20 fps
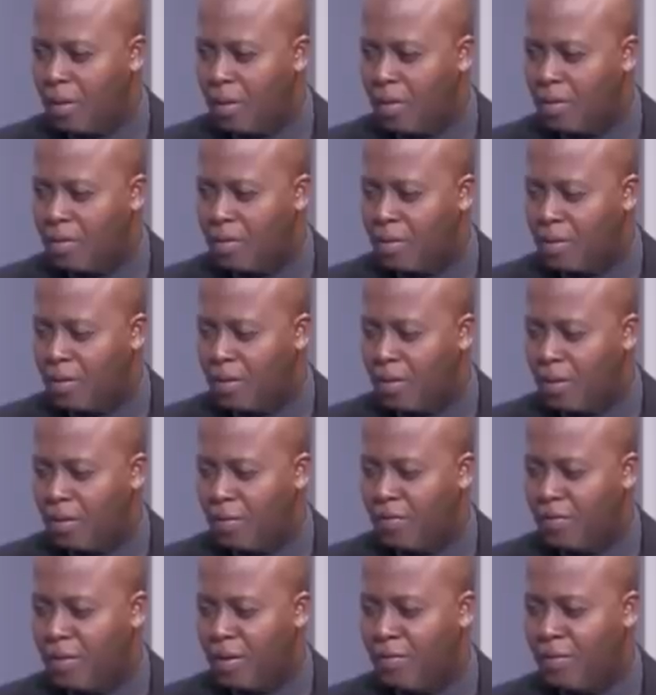Minister
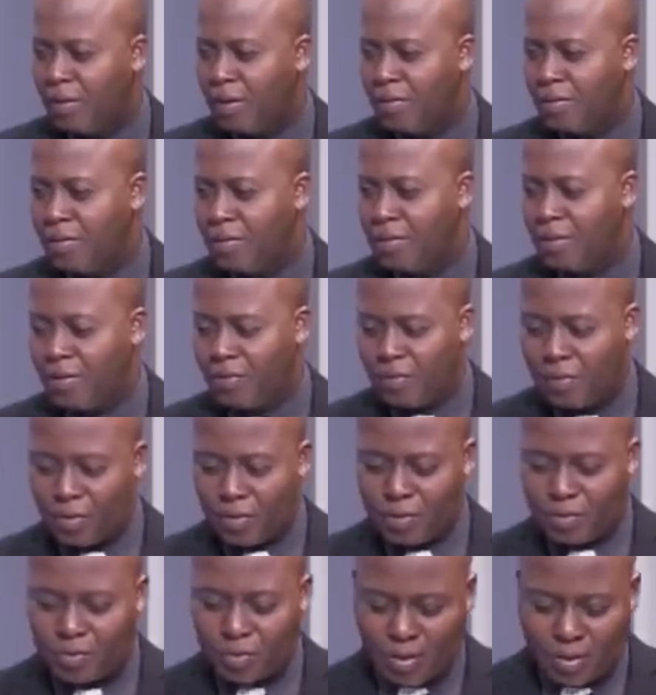of Governance, of
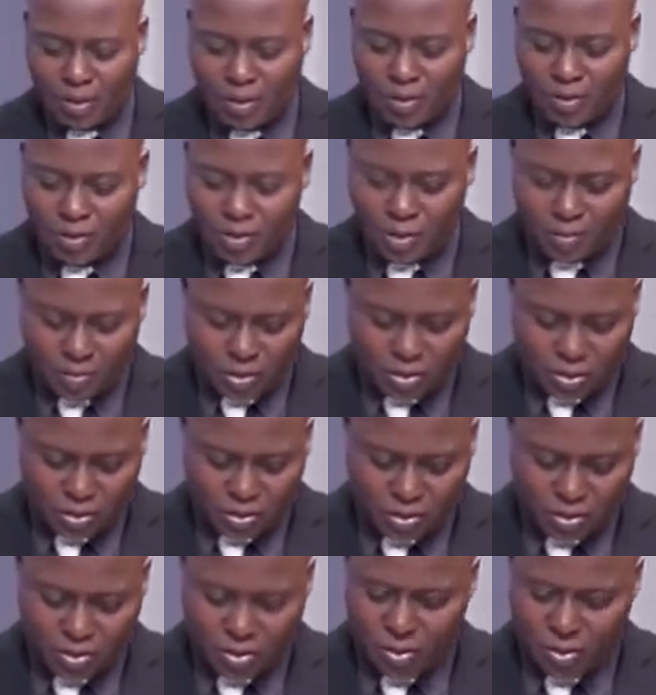course, we thank you so much